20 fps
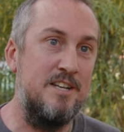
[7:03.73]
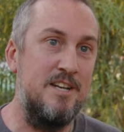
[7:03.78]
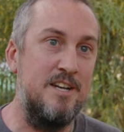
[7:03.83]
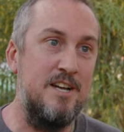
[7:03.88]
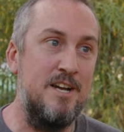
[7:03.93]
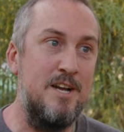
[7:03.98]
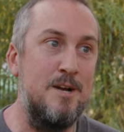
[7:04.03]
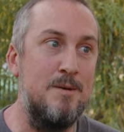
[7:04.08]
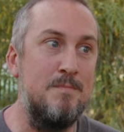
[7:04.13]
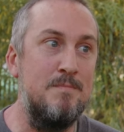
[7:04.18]

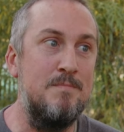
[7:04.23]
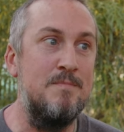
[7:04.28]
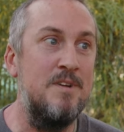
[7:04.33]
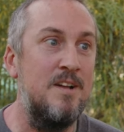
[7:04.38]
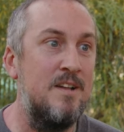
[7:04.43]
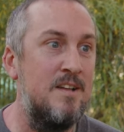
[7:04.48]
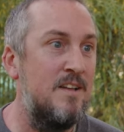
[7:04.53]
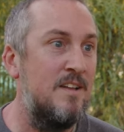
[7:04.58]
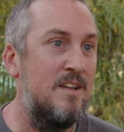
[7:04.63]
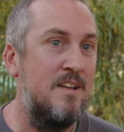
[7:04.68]

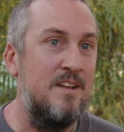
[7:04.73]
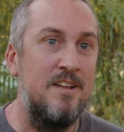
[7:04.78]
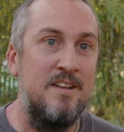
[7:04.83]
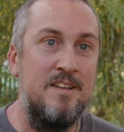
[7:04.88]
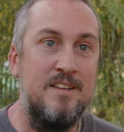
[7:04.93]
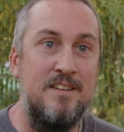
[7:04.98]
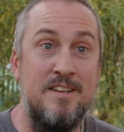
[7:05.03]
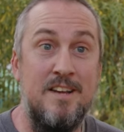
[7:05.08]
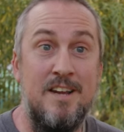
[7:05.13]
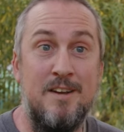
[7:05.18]

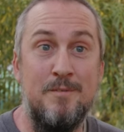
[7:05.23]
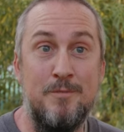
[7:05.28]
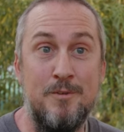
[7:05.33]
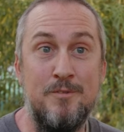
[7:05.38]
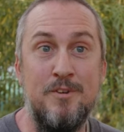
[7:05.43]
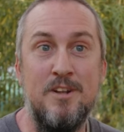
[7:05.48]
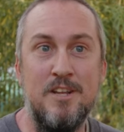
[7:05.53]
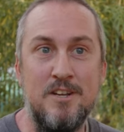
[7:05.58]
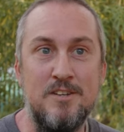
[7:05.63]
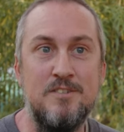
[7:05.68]
It'd be
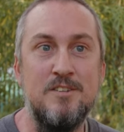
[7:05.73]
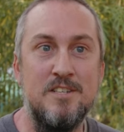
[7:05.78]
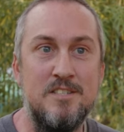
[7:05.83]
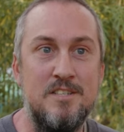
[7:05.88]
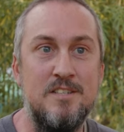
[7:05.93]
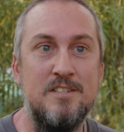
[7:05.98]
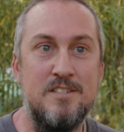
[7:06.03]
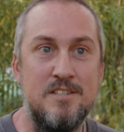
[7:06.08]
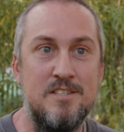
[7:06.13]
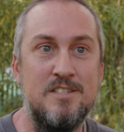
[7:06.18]
really
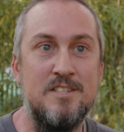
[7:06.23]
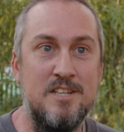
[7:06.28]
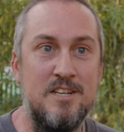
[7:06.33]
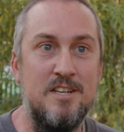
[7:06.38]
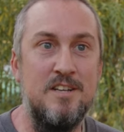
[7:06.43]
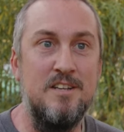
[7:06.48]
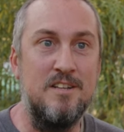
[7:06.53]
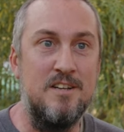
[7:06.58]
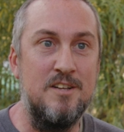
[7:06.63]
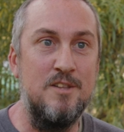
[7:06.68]
interesting to
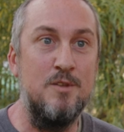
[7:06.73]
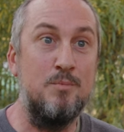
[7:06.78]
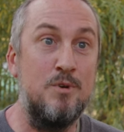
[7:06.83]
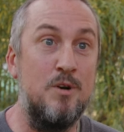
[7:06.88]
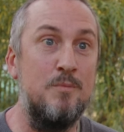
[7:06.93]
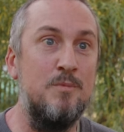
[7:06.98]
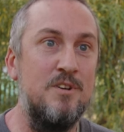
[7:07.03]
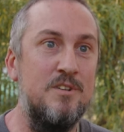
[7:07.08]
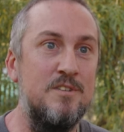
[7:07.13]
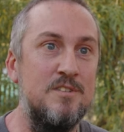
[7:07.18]
see like the
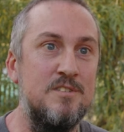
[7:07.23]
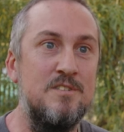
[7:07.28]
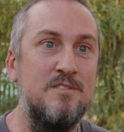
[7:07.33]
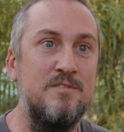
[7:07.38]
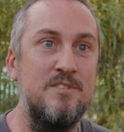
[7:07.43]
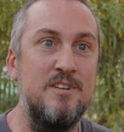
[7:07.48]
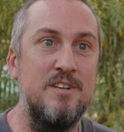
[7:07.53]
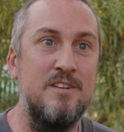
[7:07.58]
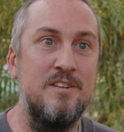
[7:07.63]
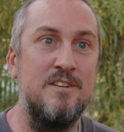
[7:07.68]
prominence
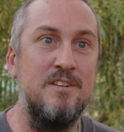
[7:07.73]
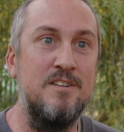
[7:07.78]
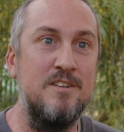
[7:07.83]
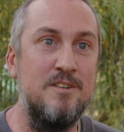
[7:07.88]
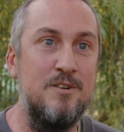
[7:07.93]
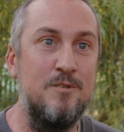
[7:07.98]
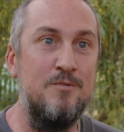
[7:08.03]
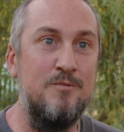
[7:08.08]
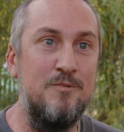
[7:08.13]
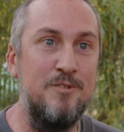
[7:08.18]
of it, and
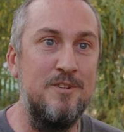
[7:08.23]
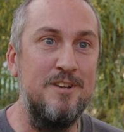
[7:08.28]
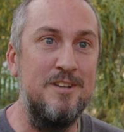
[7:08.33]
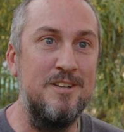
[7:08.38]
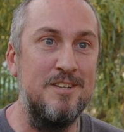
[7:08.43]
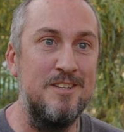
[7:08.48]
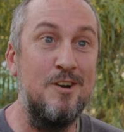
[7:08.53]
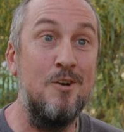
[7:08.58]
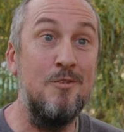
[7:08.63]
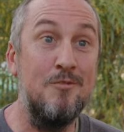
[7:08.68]

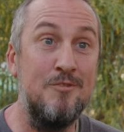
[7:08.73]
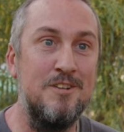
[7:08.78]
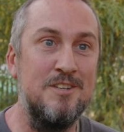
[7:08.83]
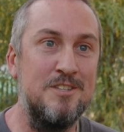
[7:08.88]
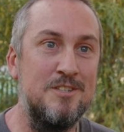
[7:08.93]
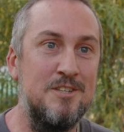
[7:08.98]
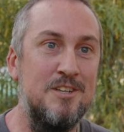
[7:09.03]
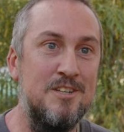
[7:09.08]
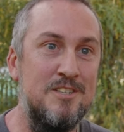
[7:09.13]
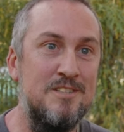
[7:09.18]
hopefully
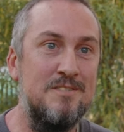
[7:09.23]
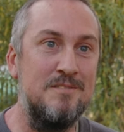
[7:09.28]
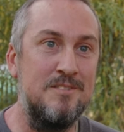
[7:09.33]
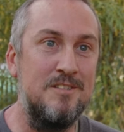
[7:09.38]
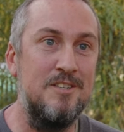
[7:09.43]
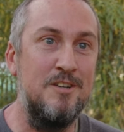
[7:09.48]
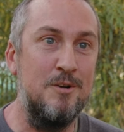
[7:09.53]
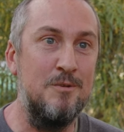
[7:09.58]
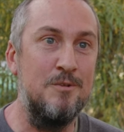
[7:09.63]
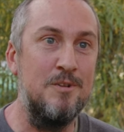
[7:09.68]
it's going to,
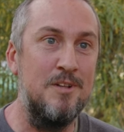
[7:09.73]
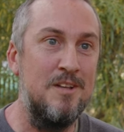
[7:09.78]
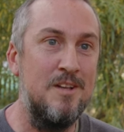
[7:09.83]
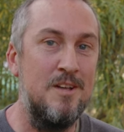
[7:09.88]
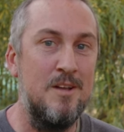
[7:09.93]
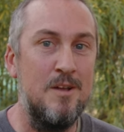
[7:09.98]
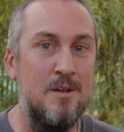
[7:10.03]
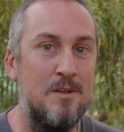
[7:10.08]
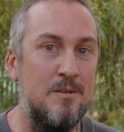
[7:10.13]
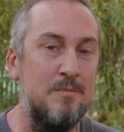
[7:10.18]
you know,
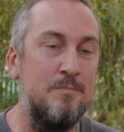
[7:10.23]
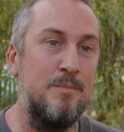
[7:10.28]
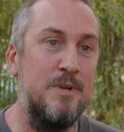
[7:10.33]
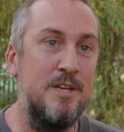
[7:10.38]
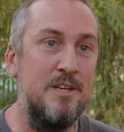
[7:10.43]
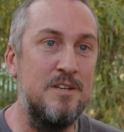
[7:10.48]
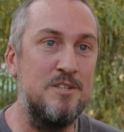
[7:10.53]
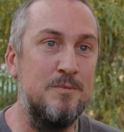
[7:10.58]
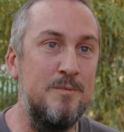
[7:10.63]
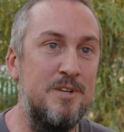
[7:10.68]

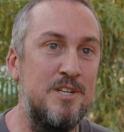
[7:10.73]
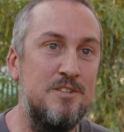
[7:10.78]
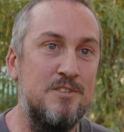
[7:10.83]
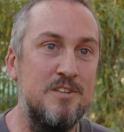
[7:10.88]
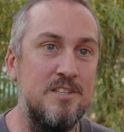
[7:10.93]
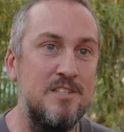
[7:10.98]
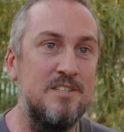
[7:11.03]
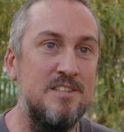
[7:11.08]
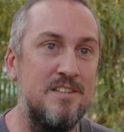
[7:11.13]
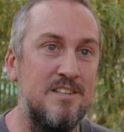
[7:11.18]
pique some
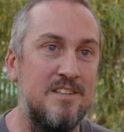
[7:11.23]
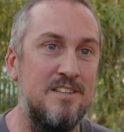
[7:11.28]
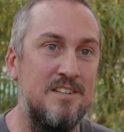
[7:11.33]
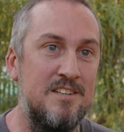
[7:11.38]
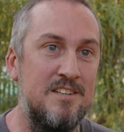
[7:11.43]
interest.